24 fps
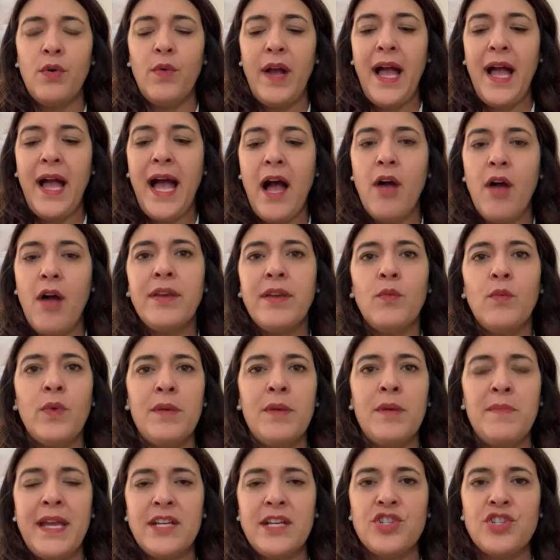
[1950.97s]
how can
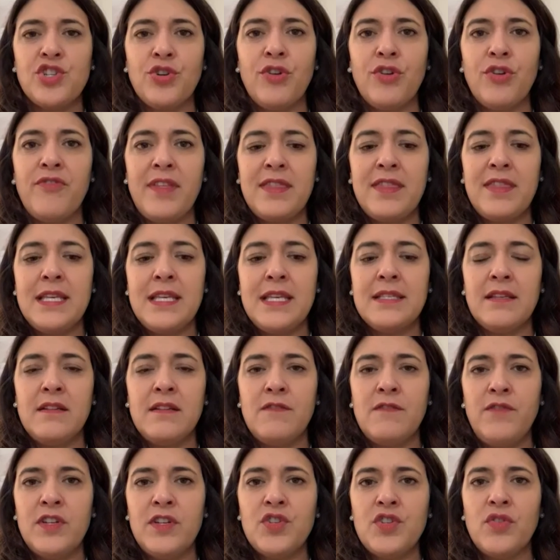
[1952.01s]
we make sure that these
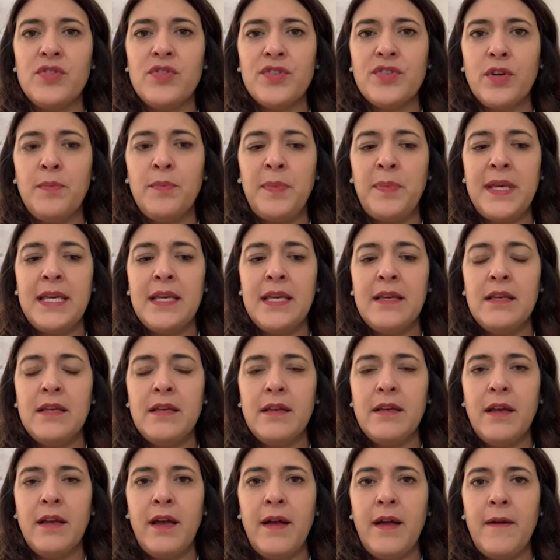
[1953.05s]
individuals are
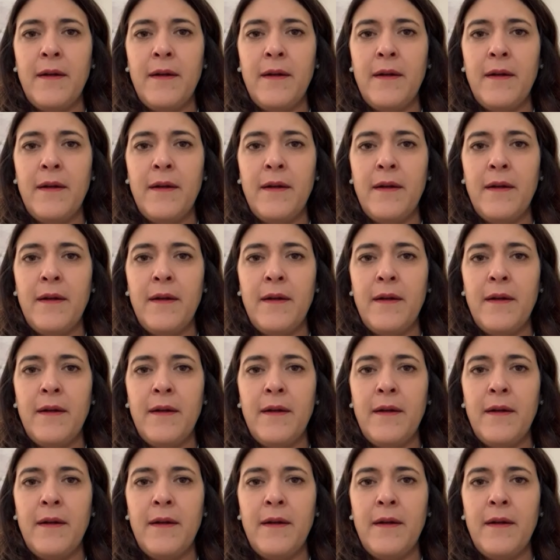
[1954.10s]
being